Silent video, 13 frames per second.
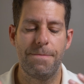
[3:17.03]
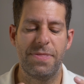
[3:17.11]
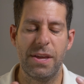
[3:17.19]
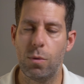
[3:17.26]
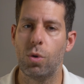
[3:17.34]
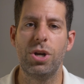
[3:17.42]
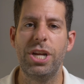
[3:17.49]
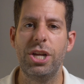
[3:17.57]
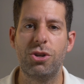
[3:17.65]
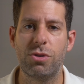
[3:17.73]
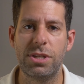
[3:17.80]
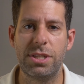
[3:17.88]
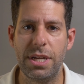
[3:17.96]
They weren't
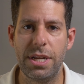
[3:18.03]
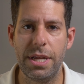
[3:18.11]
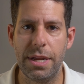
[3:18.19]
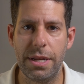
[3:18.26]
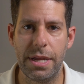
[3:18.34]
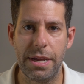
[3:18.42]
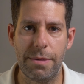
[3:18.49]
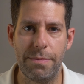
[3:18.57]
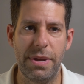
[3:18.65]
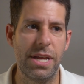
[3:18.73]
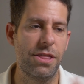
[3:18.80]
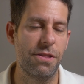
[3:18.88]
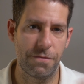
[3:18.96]
interested in him
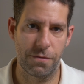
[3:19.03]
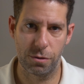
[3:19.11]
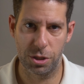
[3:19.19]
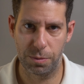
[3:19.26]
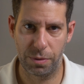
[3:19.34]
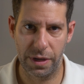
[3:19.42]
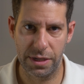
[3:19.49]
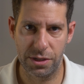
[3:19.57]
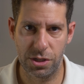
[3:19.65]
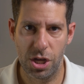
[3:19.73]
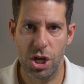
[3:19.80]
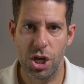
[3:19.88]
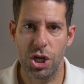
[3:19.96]
in the first place.
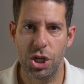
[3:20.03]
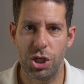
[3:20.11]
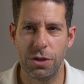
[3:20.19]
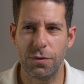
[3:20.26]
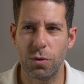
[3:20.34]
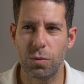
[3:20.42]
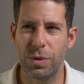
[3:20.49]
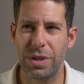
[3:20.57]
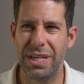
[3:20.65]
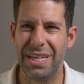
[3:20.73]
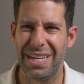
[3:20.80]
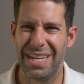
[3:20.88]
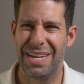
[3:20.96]

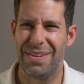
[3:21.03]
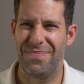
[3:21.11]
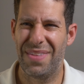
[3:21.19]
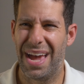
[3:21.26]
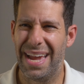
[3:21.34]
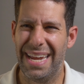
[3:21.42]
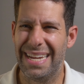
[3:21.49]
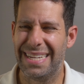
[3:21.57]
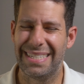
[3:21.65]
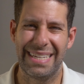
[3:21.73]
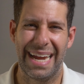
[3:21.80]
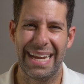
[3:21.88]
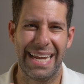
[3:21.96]
Chivalry
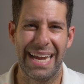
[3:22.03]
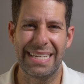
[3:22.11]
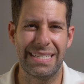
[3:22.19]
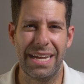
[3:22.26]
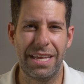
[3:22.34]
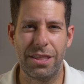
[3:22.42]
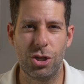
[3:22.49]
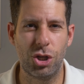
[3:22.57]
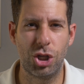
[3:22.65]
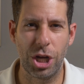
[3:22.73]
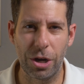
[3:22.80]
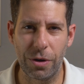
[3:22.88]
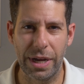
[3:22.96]
is, I guess, like the
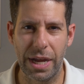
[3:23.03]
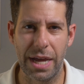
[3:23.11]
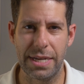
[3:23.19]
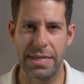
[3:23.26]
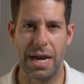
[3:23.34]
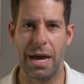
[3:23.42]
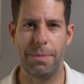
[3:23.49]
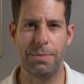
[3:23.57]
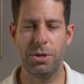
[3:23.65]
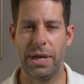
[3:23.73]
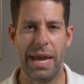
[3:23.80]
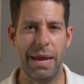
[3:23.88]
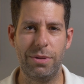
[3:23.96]
cherry on top. You
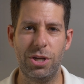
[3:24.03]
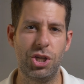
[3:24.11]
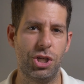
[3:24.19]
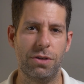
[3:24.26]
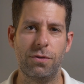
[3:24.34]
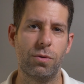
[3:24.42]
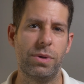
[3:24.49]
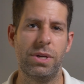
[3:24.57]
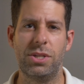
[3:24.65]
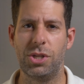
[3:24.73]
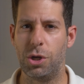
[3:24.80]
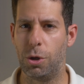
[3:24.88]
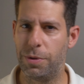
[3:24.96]
can be
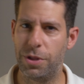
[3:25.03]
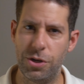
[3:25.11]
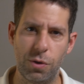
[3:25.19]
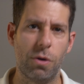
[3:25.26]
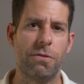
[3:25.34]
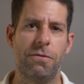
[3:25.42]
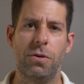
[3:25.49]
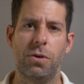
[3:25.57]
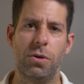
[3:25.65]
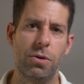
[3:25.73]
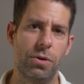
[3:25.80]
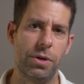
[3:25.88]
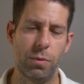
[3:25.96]
chivalrous and open the door for
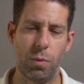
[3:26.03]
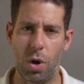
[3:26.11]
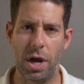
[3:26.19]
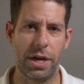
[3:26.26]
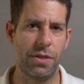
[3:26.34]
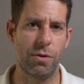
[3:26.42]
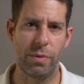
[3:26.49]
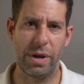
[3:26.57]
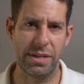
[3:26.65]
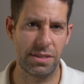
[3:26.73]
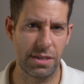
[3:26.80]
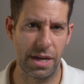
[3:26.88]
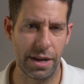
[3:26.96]
her and walk on the
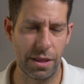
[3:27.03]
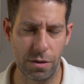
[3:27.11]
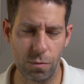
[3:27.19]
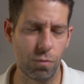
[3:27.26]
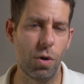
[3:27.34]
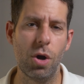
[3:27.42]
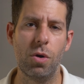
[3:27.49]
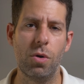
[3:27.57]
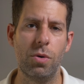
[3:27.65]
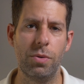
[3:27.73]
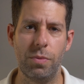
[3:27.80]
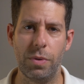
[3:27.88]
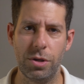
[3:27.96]
right side of the
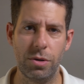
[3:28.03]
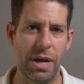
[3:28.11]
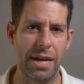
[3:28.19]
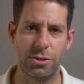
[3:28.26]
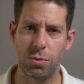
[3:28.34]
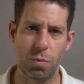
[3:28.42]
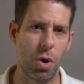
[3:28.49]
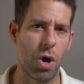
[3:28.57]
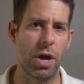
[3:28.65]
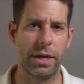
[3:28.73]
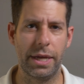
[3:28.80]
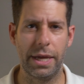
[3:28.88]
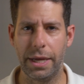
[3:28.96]
road when you guys are
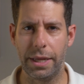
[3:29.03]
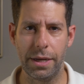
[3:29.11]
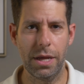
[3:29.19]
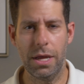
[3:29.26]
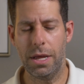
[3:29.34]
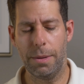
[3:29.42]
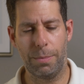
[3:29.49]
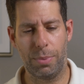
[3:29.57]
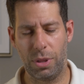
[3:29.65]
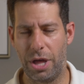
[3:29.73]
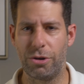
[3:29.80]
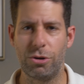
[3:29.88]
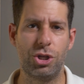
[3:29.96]
walking and pull
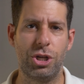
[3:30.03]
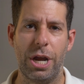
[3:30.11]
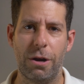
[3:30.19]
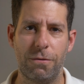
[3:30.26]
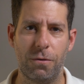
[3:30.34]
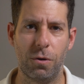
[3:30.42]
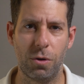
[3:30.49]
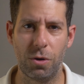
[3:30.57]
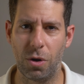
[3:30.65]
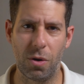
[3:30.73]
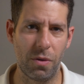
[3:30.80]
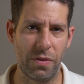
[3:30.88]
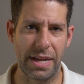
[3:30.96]
out her chair for her,
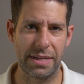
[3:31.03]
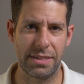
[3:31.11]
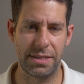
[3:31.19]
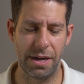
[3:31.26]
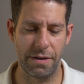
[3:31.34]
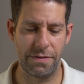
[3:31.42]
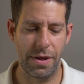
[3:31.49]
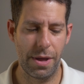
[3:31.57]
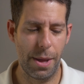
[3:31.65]
all that stuff.